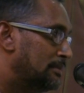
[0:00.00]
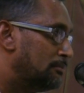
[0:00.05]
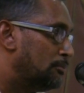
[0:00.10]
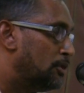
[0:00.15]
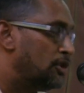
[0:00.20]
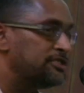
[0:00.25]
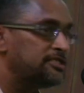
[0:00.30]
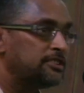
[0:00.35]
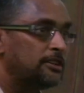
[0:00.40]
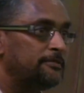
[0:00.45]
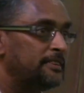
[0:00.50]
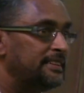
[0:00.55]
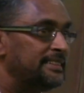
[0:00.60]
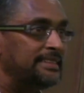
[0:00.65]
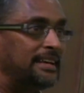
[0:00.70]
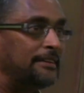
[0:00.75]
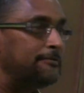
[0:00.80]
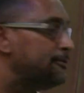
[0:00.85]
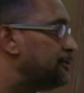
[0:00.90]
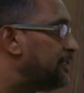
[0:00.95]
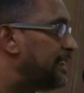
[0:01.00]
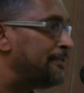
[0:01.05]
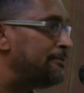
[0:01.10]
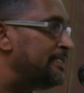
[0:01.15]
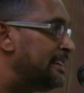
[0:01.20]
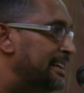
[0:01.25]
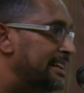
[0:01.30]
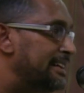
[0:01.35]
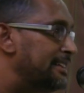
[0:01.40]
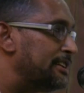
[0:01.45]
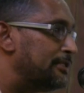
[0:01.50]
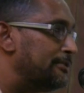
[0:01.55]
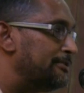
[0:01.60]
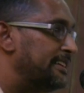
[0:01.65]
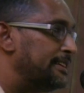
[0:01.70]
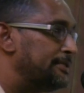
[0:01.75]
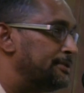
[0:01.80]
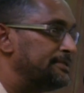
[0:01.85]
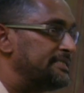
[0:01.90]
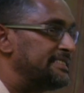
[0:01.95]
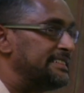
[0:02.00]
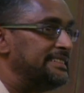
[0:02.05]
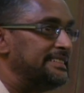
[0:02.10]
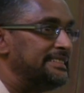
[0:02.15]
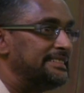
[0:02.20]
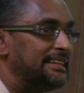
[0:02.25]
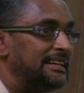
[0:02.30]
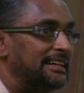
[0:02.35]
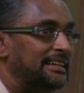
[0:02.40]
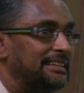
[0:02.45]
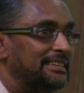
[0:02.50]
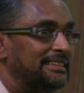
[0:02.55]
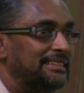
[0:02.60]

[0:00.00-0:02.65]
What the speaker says: Most of us have never heard of Dato' Sri Nizar.